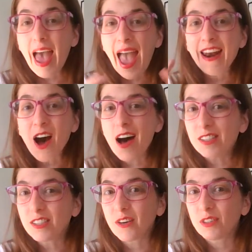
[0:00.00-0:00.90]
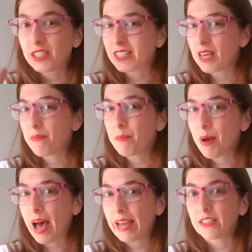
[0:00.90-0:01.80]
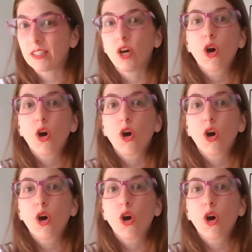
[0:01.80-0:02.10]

And also, just to keep in mind,